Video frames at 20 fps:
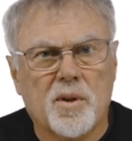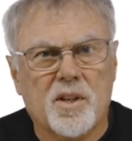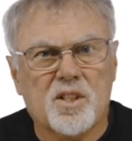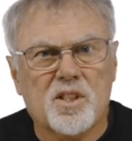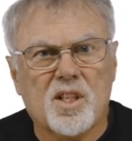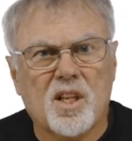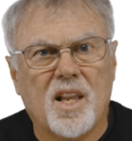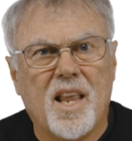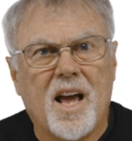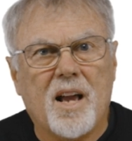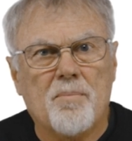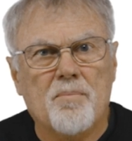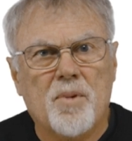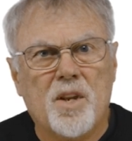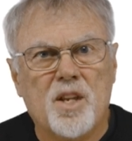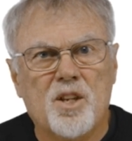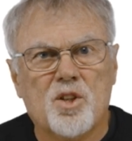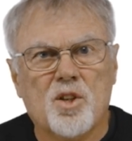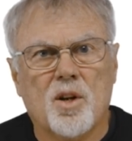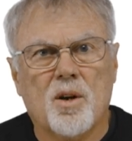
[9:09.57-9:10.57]
We can select
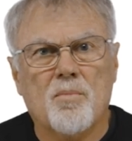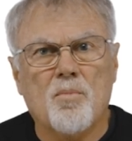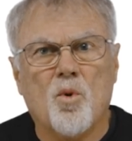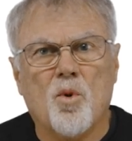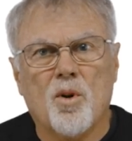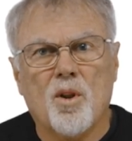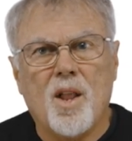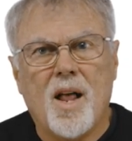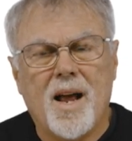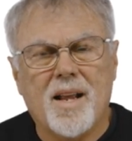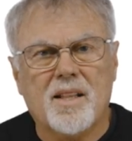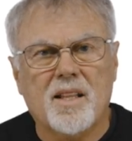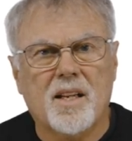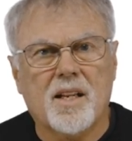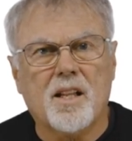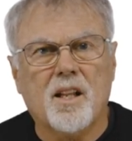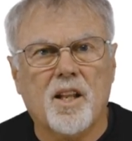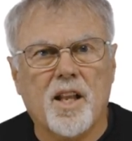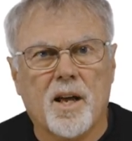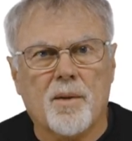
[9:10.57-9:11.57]
bees that are more likely
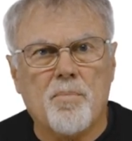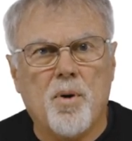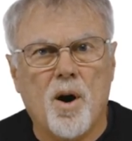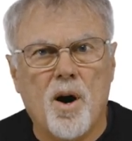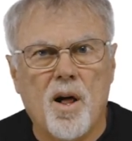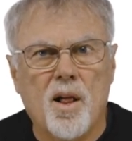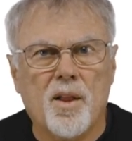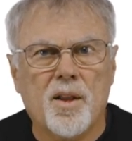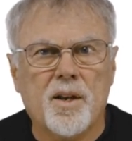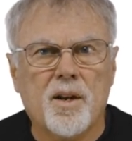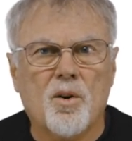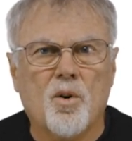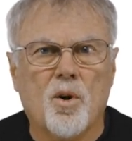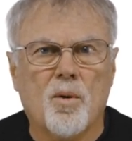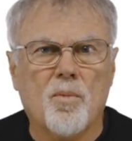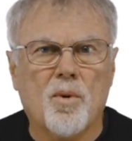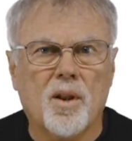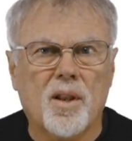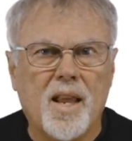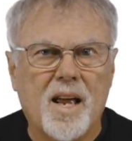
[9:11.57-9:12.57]
to collect pollen
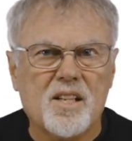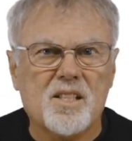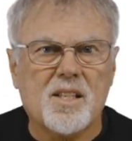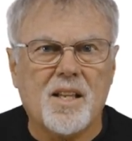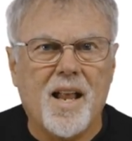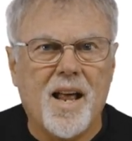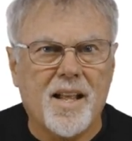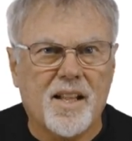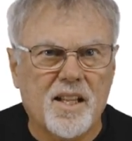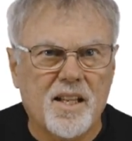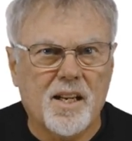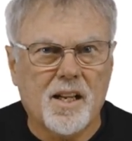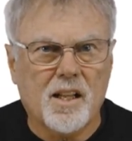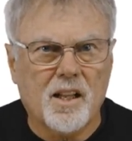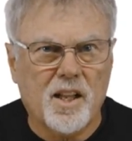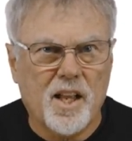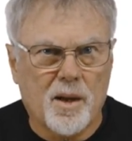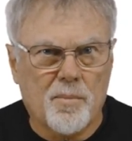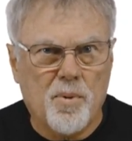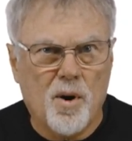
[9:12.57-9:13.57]
or less likely to
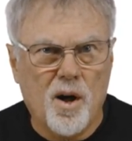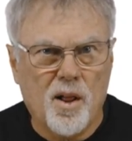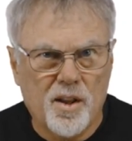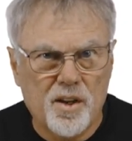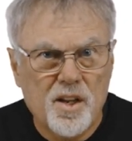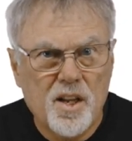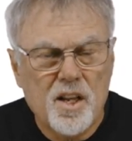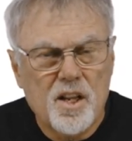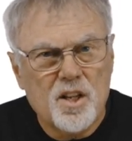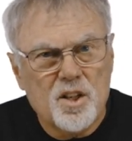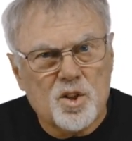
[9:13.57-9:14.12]
collect pollen.